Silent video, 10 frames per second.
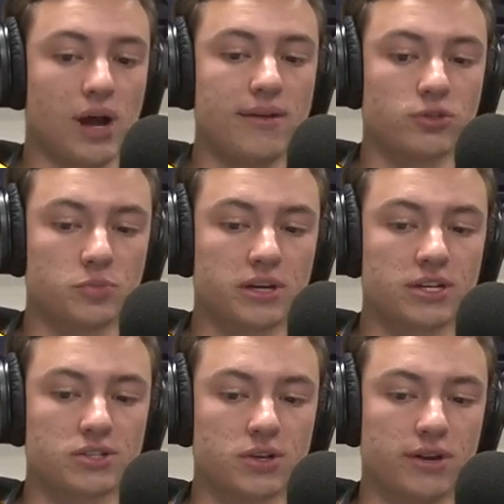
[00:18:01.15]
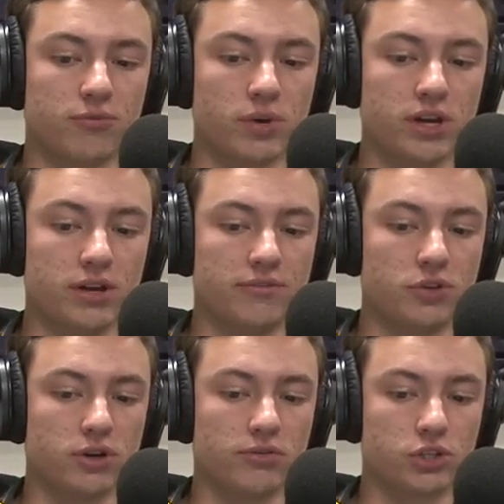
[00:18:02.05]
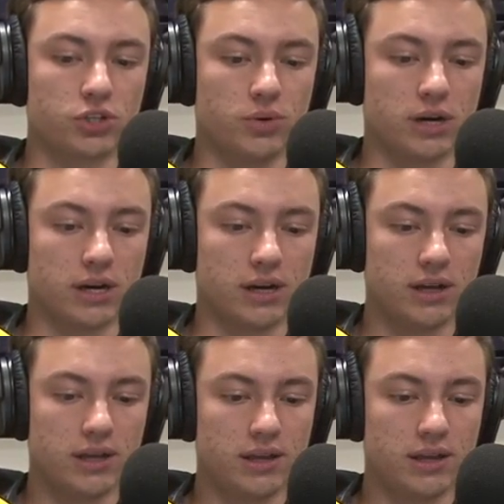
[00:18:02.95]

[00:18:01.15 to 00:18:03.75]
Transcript: to Rivals, because if yeah. we if you go over to uh,